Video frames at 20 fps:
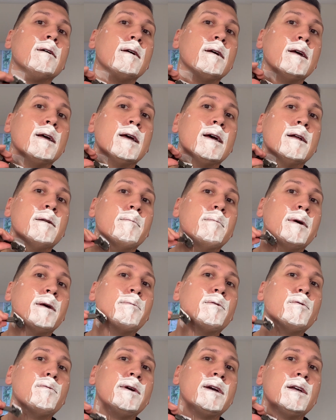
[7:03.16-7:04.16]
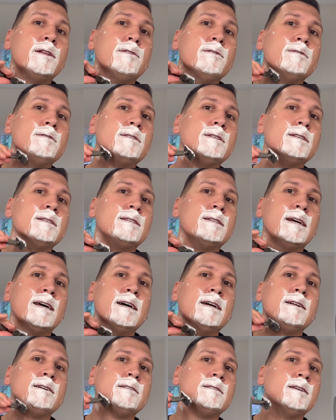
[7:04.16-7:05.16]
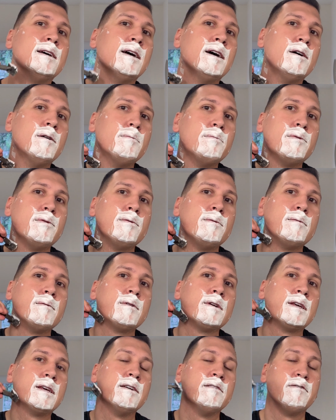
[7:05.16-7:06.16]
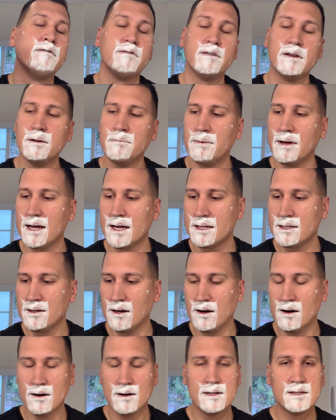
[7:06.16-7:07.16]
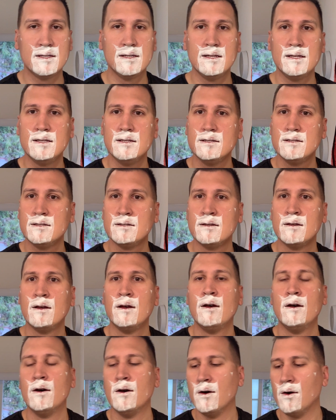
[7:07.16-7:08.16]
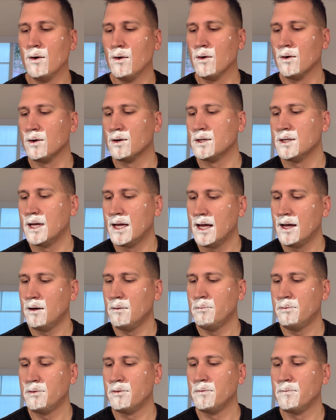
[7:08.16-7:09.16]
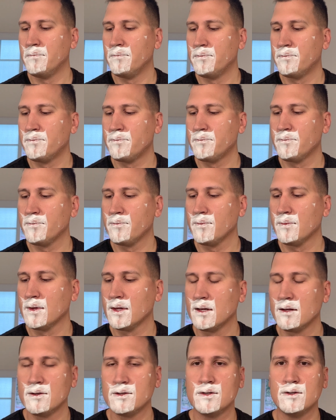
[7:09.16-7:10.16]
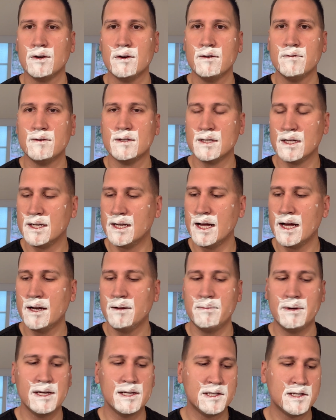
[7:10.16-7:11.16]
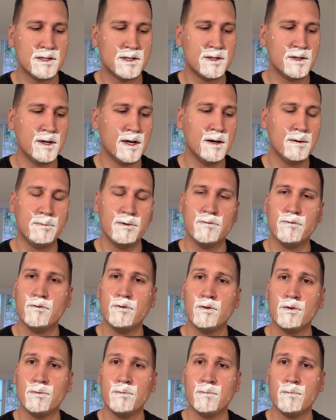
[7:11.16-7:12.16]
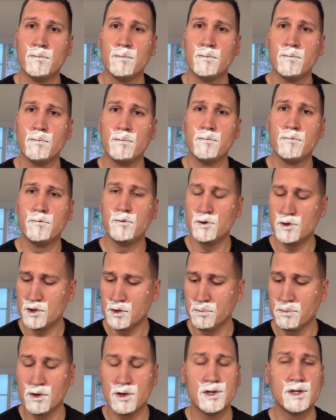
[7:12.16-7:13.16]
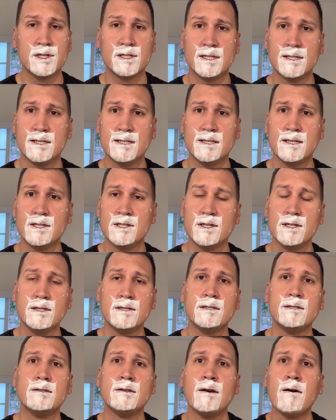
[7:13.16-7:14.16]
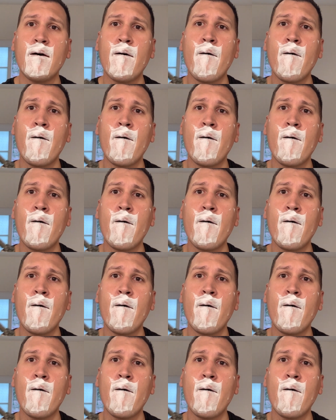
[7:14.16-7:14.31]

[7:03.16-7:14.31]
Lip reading: And maybe we can use this data to help give feedback to artisans or to help serve as a database to help inform future purchase decisions.